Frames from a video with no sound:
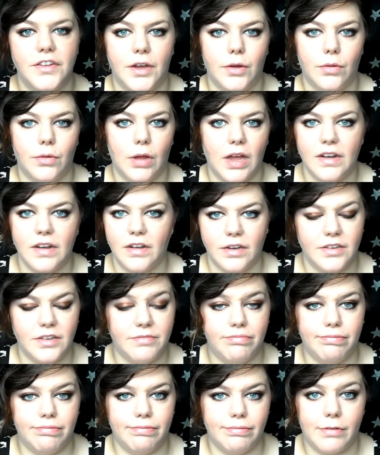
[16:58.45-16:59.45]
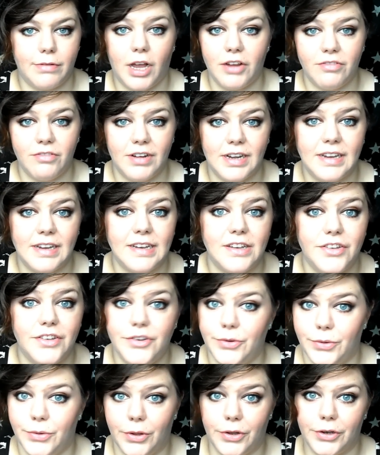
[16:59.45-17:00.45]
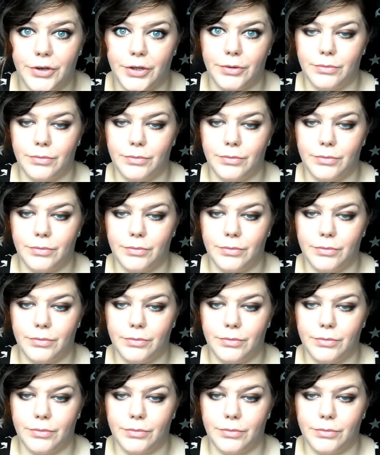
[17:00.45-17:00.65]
I don't, I, I, I really do